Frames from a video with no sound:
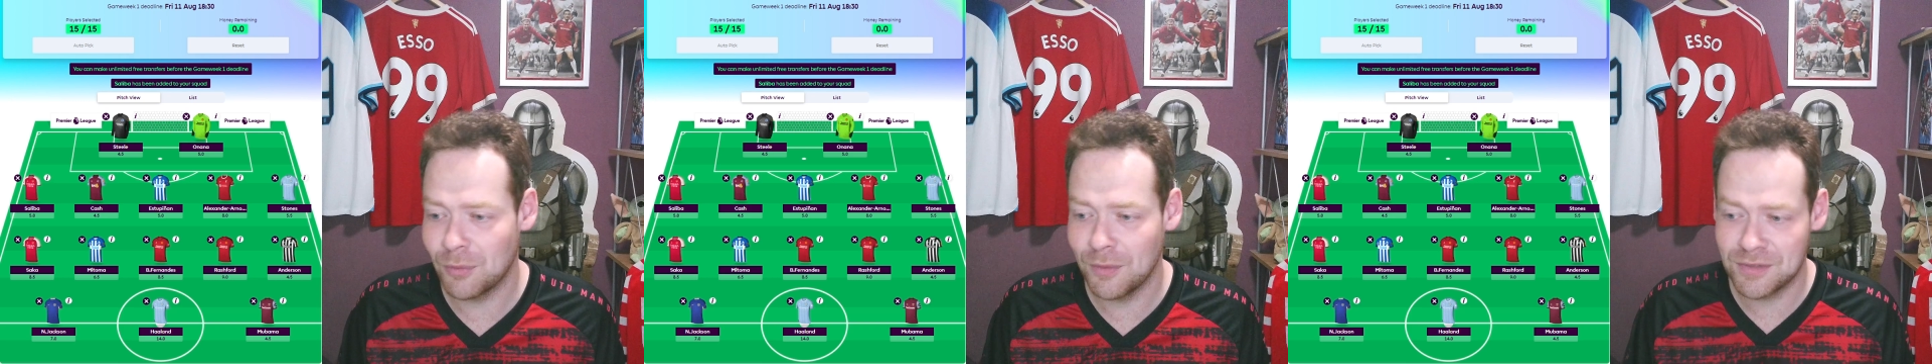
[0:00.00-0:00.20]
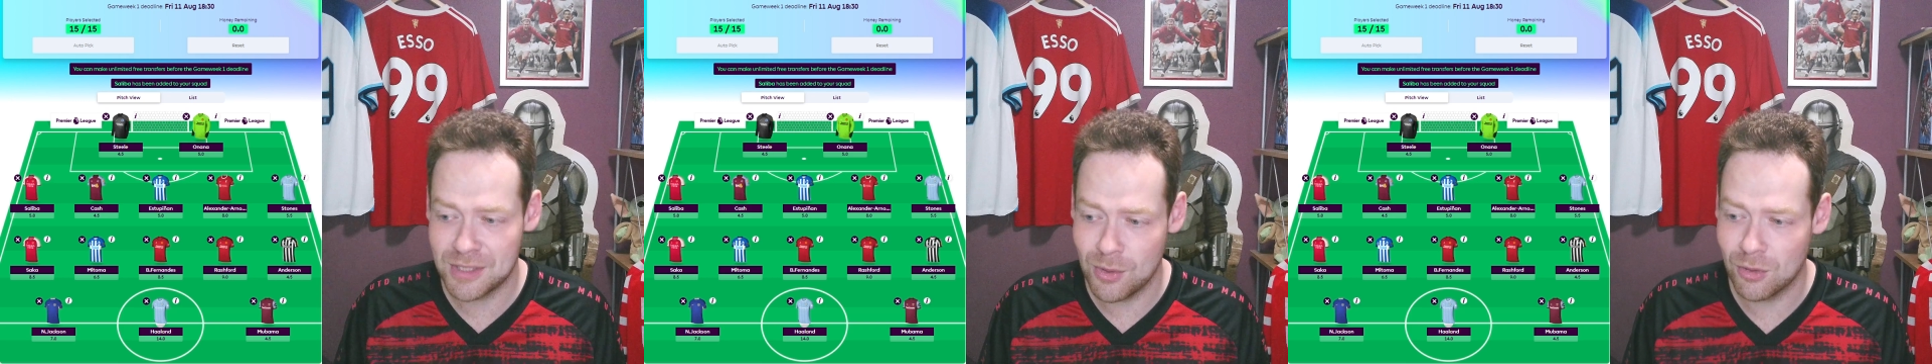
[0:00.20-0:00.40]

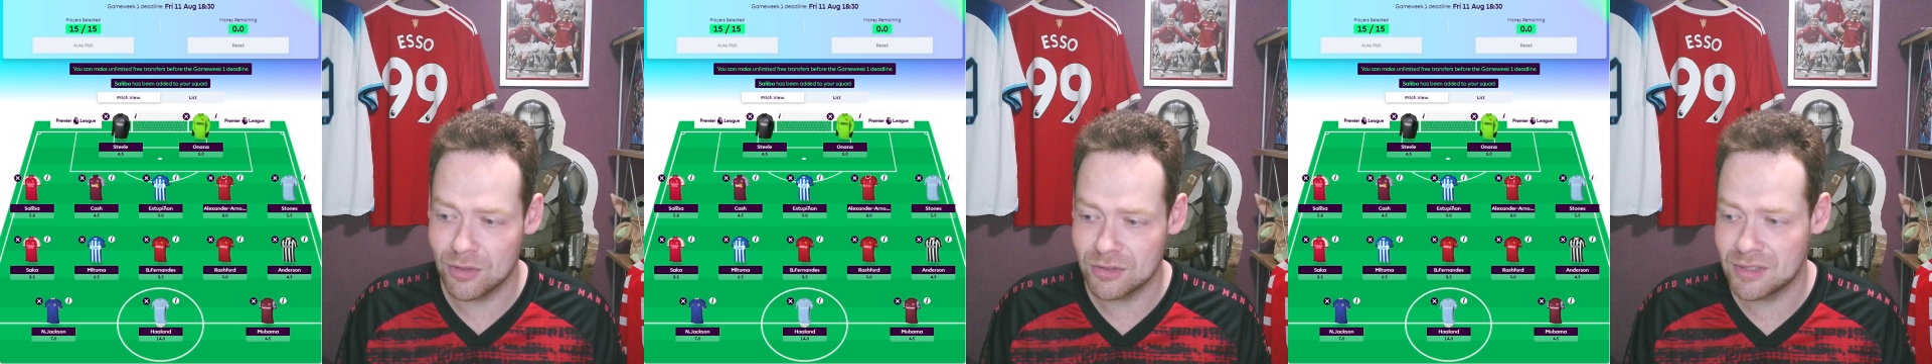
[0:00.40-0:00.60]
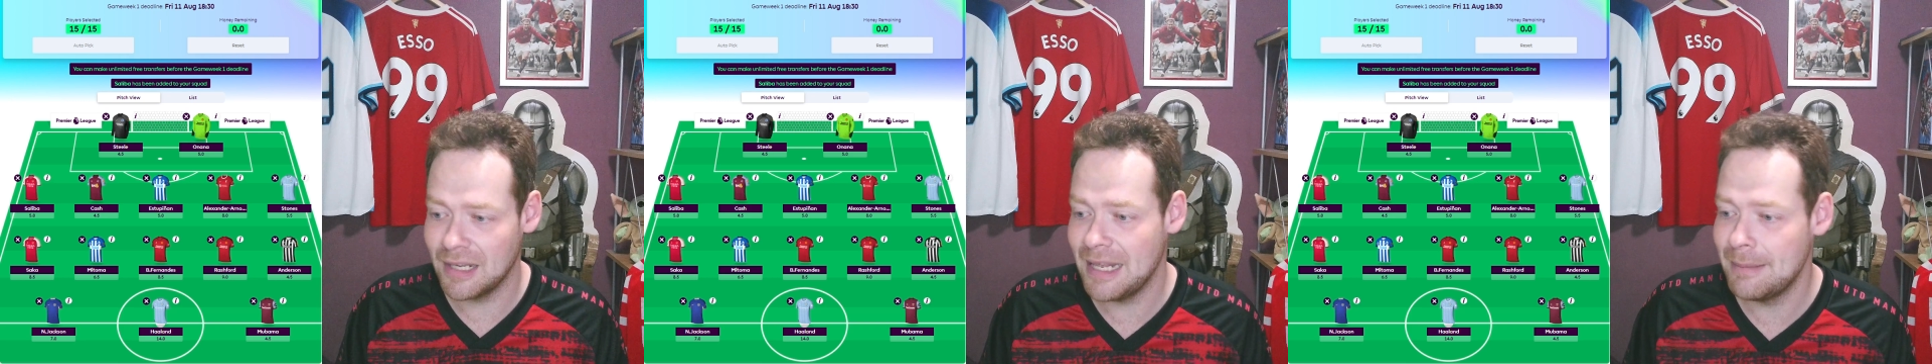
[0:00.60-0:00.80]
We've still got
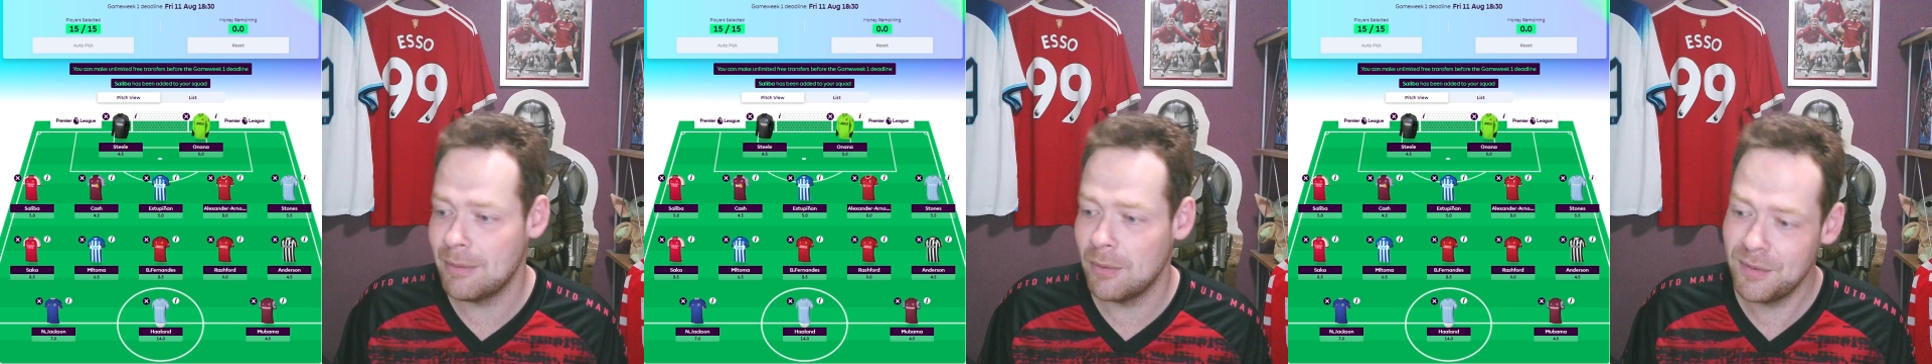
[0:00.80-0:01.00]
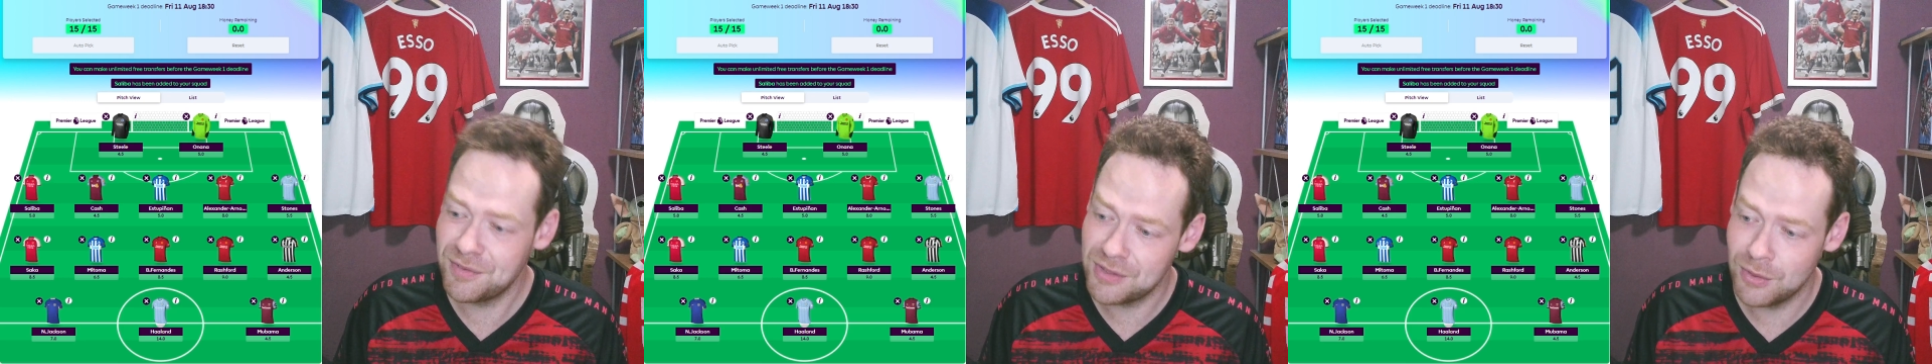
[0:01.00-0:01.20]
Saliba,
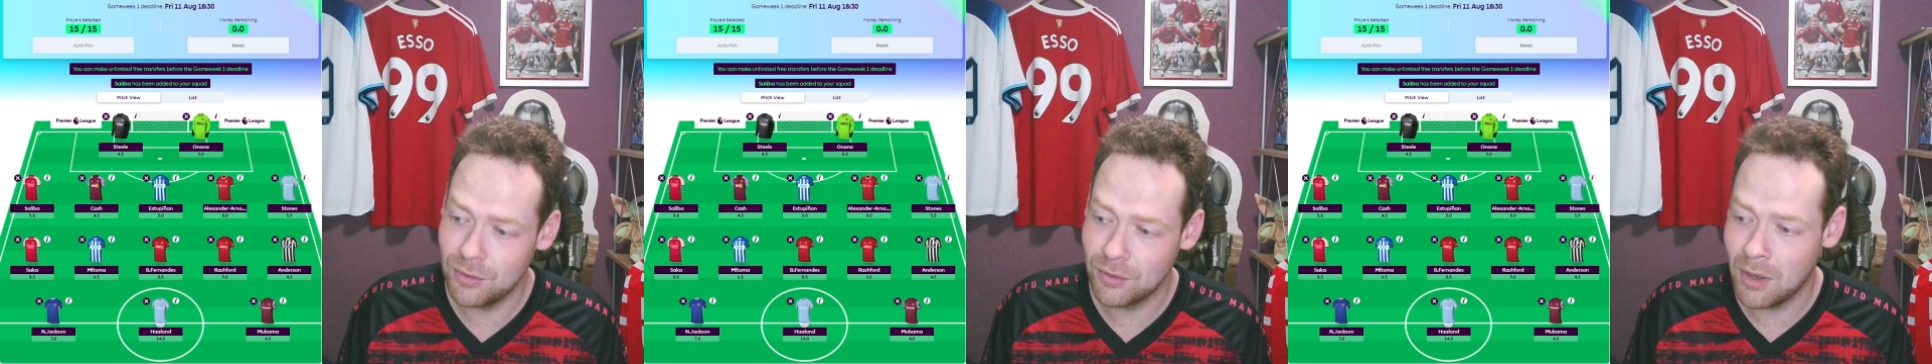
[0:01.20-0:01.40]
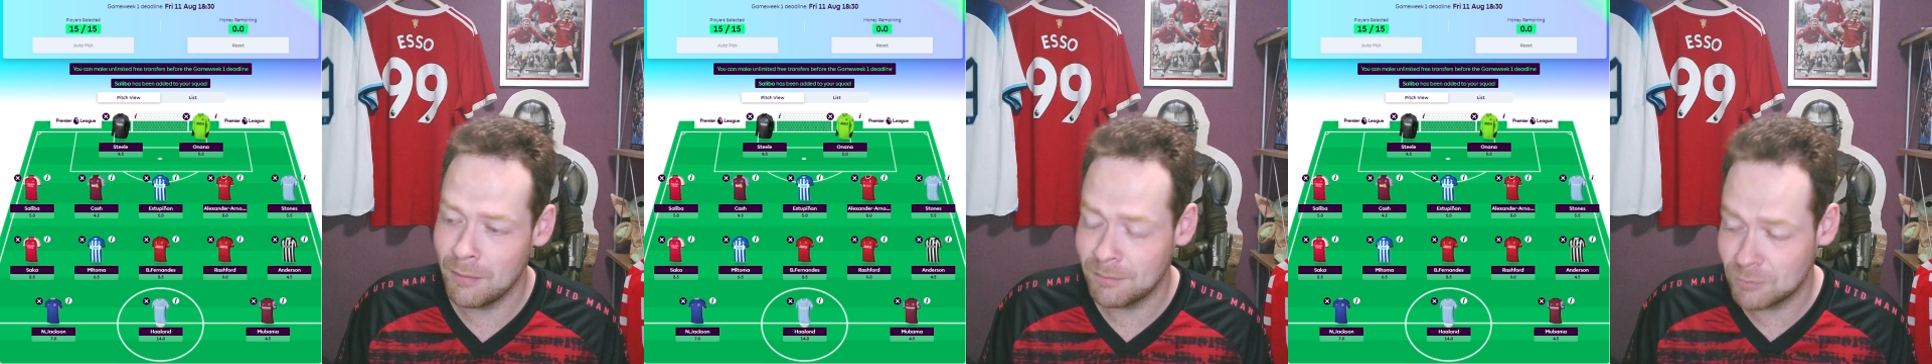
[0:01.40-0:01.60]
we've still
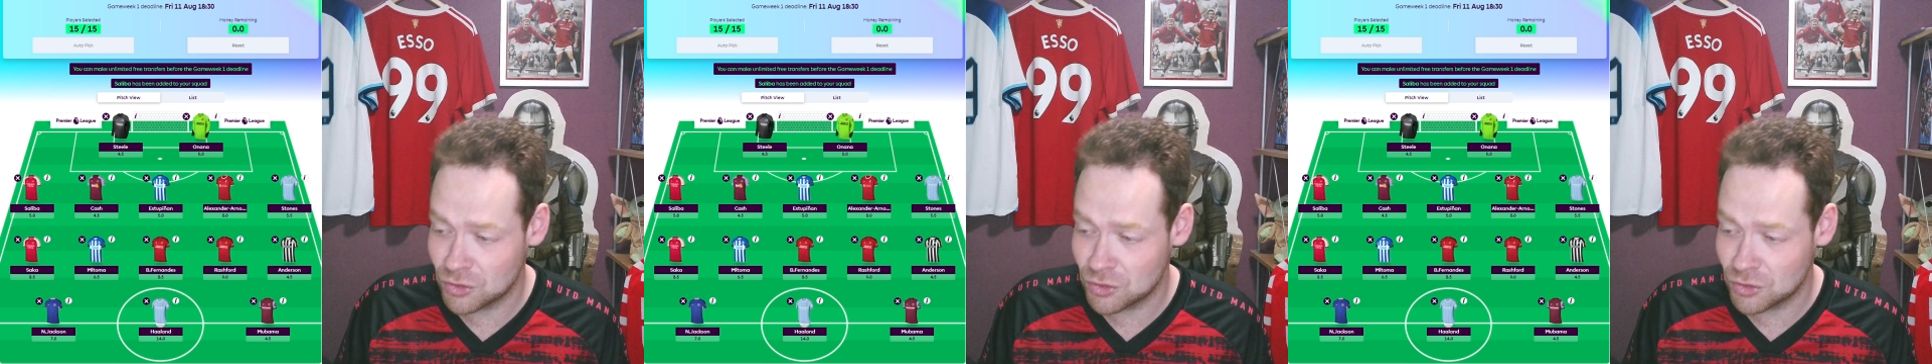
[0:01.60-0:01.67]
got